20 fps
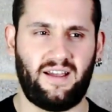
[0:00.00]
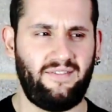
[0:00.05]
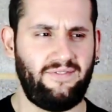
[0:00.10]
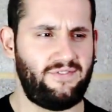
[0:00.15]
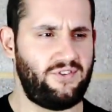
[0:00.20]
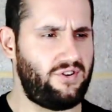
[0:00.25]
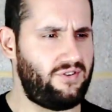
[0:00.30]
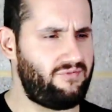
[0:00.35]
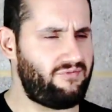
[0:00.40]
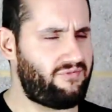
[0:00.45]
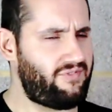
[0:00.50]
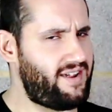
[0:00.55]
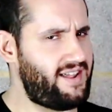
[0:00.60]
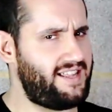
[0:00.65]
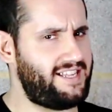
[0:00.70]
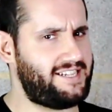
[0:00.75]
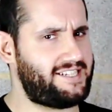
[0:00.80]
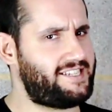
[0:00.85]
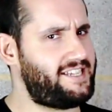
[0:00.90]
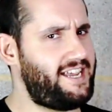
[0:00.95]
I've not
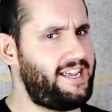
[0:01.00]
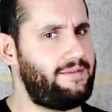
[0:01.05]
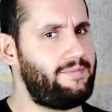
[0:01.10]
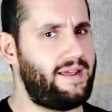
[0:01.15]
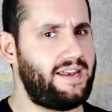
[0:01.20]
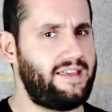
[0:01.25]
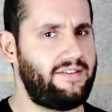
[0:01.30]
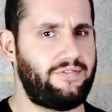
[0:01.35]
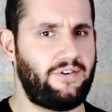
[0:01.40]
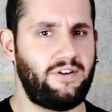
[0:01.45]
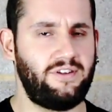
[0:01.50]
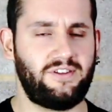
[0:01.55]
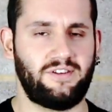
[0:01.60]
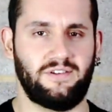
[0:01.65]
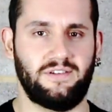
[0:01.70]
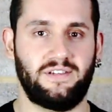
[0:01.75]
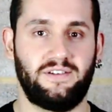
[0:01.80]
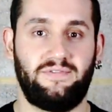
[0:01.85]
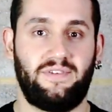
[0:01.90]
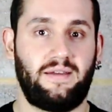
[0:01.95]
really seen many
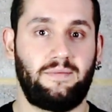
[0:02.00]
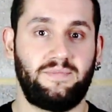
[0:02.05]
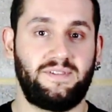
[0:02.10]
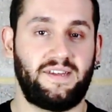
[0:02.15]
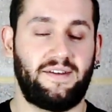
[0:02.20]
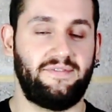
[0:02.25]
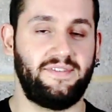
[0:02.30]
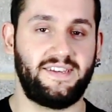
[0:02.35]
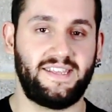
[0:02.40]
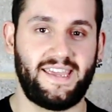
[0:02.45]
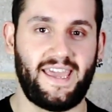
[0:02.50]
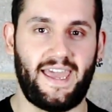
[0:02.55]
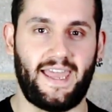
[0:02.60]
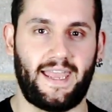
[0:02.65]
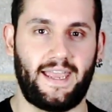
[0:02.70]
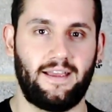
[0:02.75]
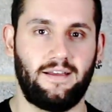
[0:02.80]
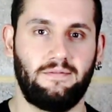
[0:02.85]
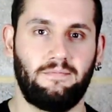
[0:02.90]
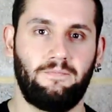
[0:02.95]
photos of
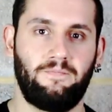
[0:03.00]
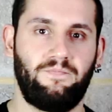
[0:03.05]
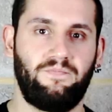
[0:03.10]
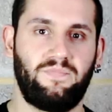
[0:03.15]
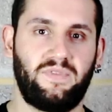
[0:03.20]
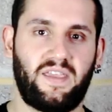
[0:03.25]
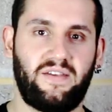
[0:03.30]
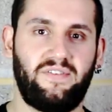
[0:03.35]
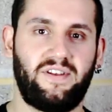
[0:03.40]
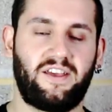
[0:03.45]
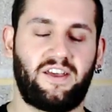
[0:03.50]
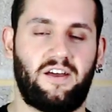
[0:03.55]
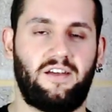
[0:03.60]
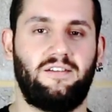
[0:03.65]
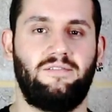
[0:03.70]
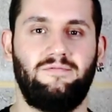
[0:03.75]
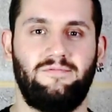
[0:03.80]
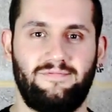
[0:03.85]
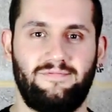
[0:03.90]
M78. Give it a go.